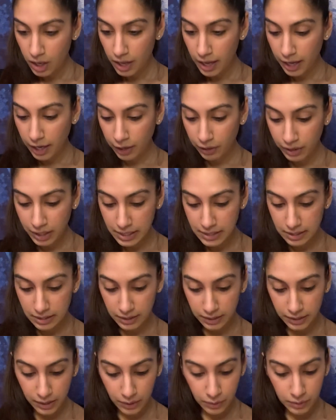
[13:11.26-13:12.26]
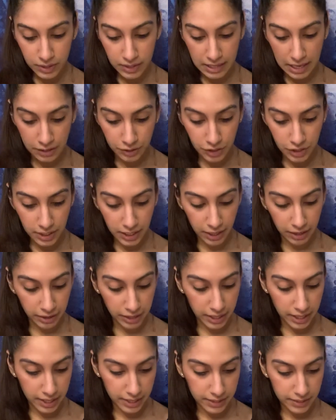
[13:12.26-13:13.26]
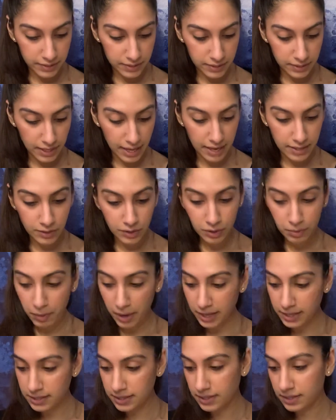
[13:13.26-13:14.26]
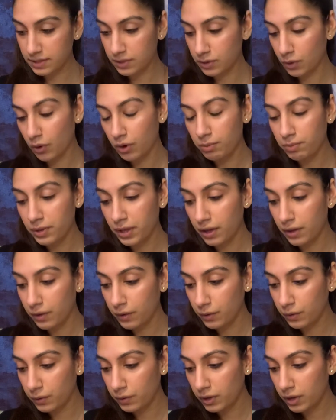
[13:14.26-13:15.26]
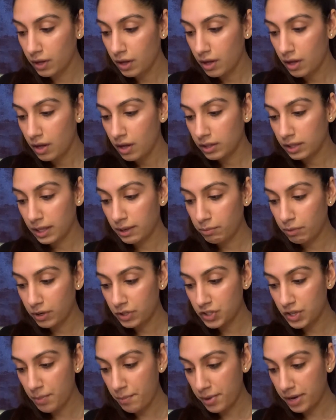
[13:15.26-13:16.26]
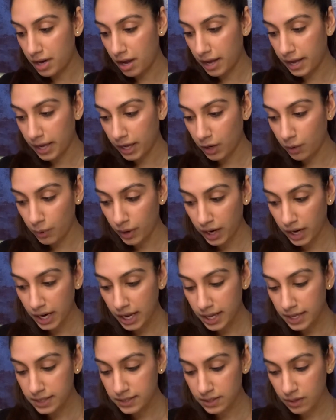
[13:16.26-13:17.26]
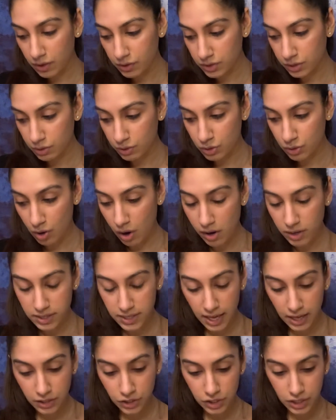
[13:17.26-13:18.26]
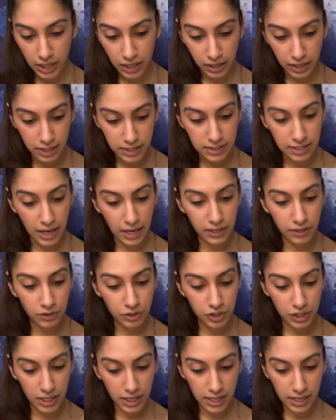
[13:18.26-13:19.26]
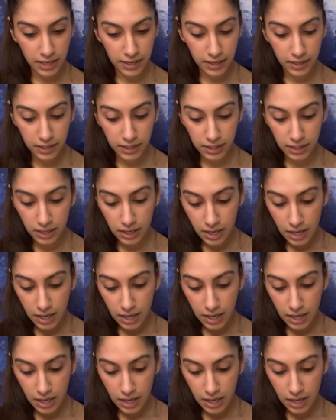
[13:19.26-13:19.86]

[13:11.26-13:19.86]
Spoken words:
Aries, Leo, Sagittarius, Cancer, Pisces, Scorpio, Libra, Gemini, Aquarius, also strong Sagittarius energy here.